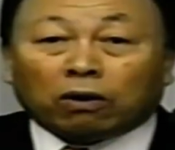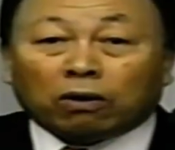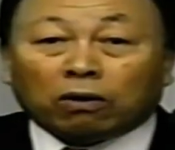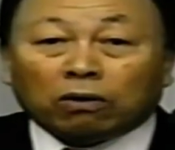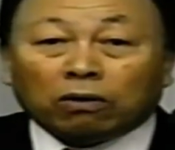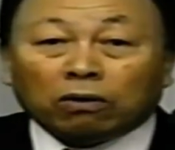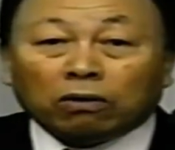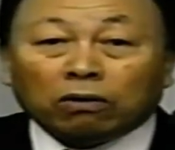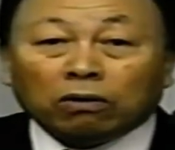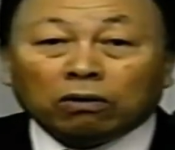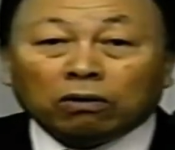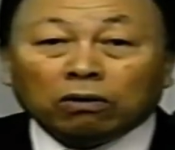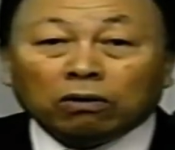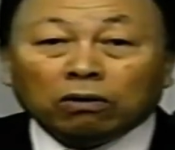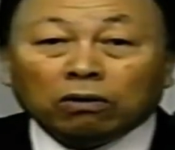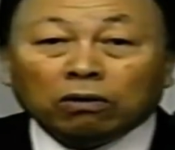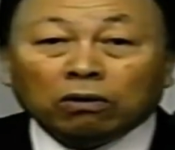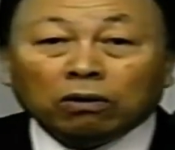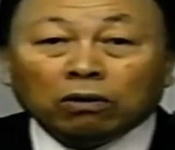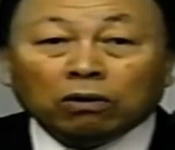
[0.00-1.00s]
you know,
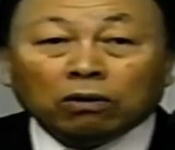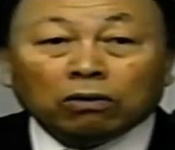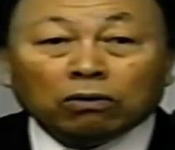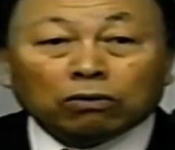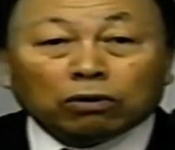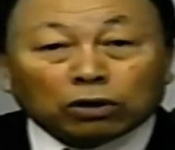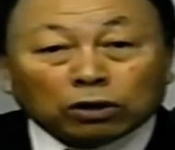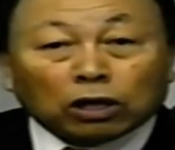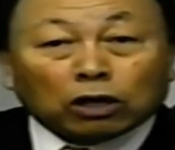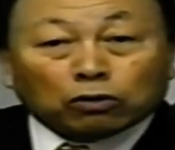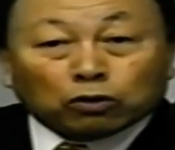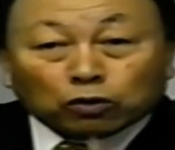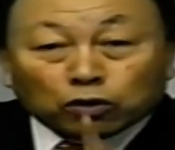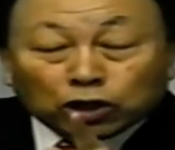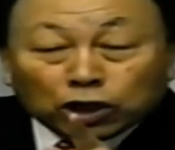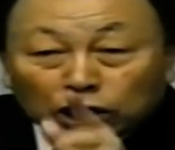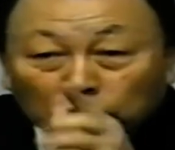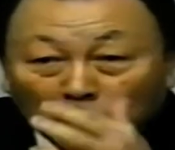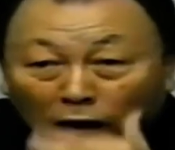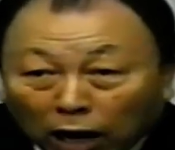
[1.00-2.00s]
forcing yourself to come, and
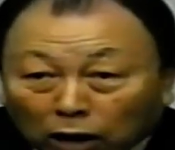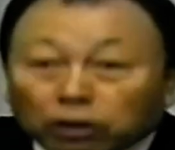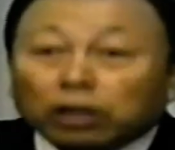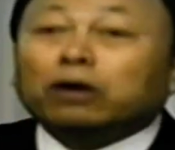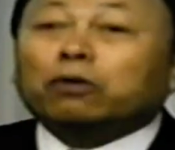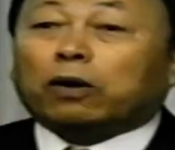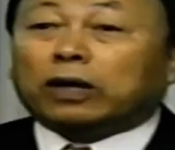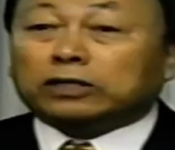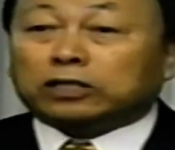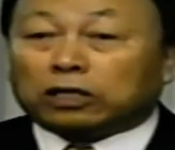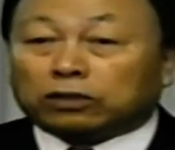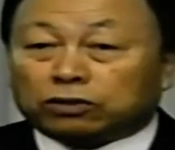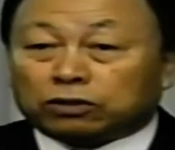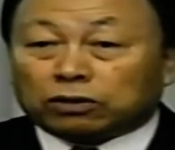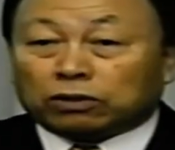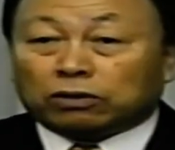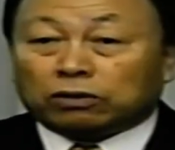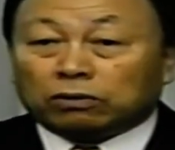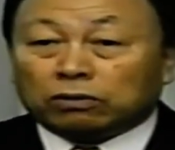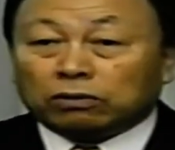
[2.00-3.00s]
as soon as you come, you fall
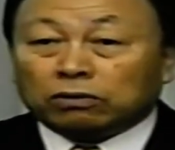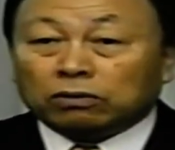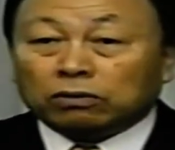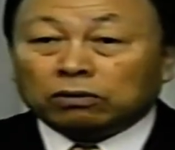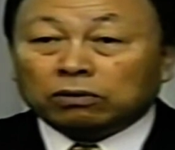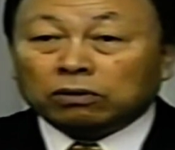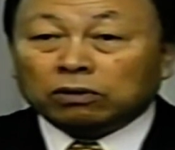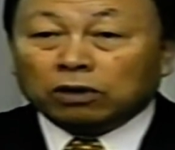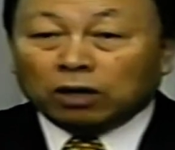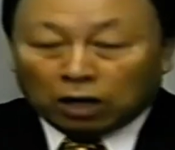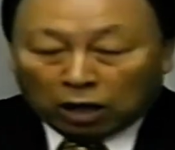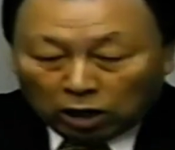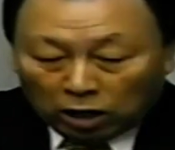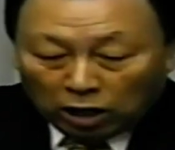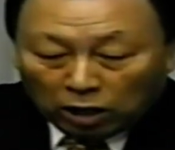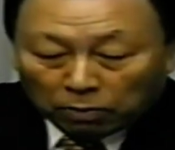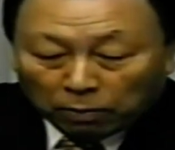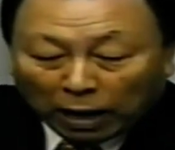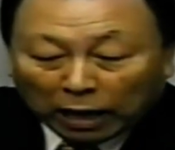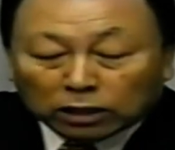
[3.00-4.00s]
asleep. They're
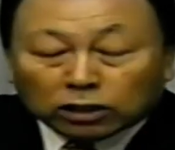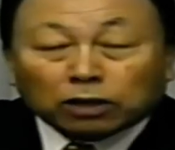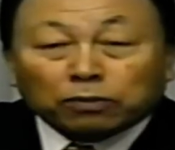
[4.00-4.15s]
cursed.